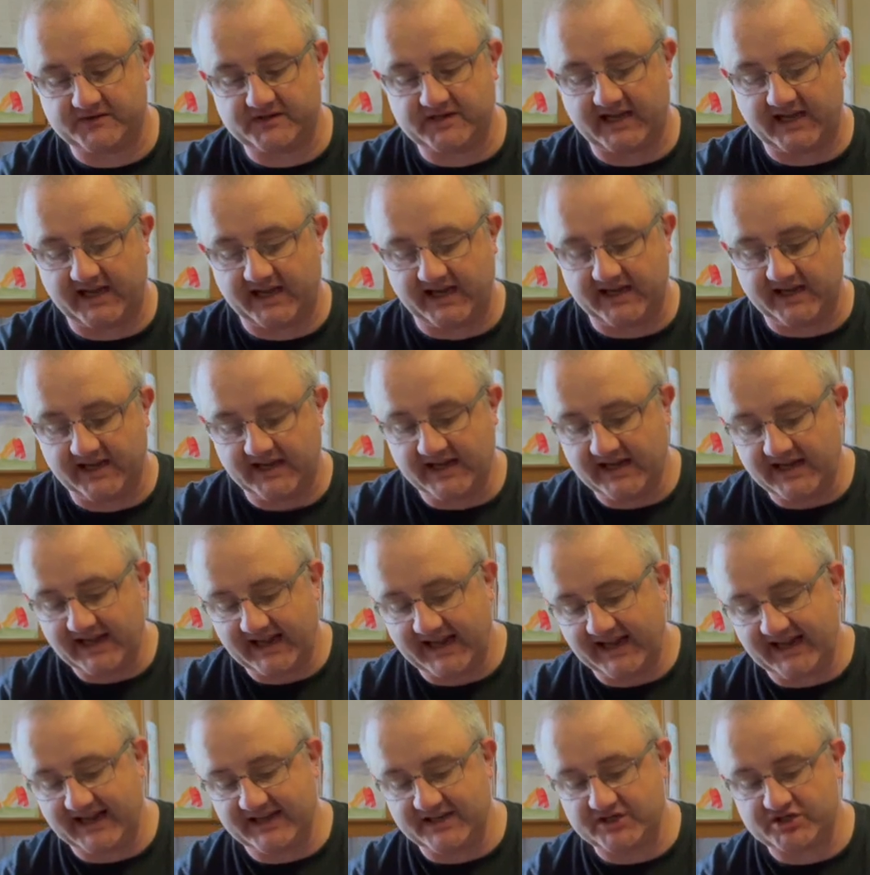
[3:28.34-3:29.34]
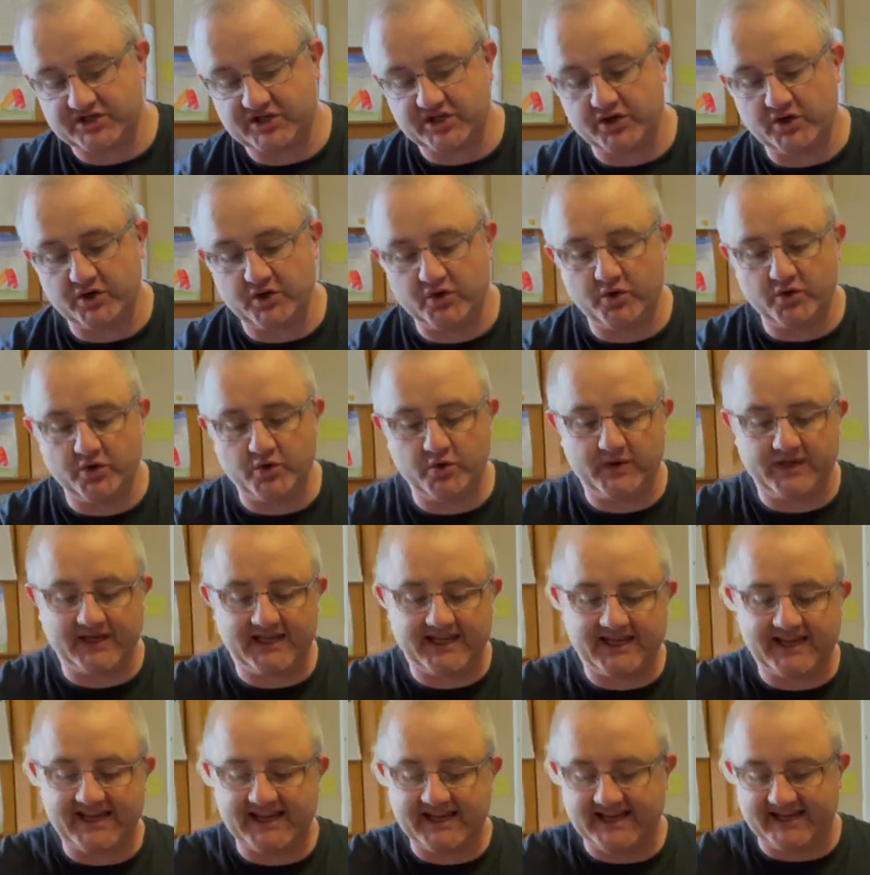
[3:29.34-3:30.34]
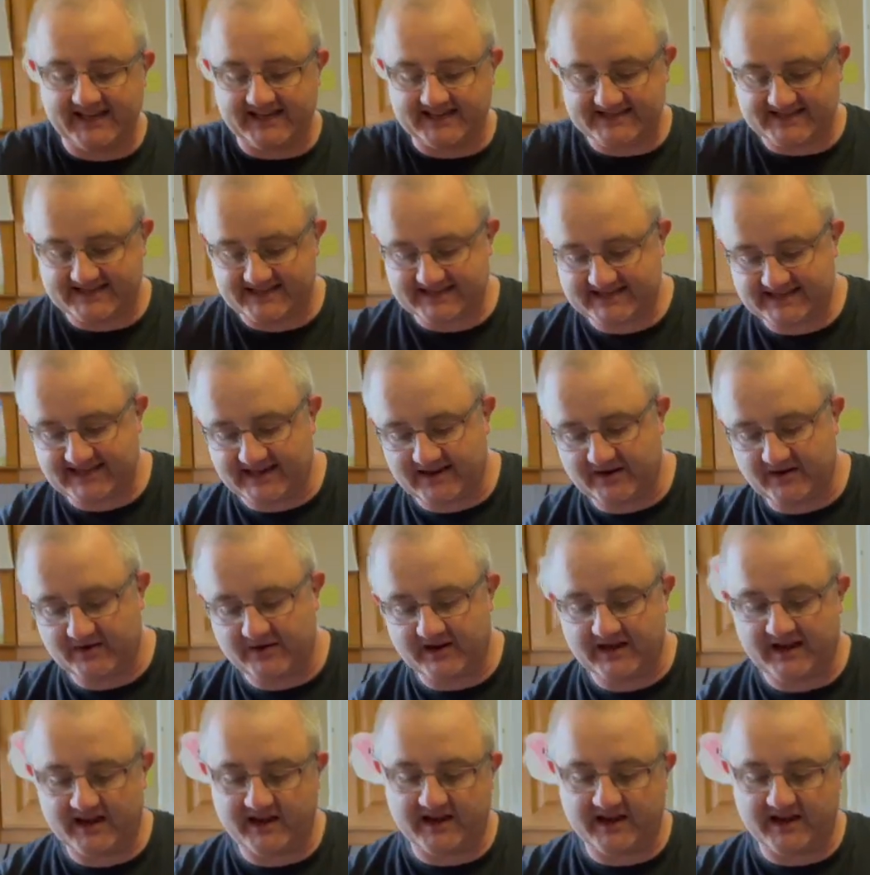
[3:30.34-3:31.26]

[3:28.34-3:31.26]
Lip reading: hair in 2 years. So